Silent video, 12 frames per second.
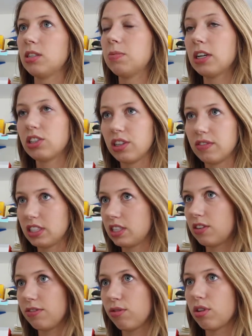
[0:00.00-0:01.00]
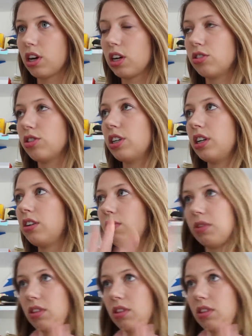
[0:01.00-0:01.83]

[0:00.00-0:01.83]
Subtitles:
especially if it's in a foreign country,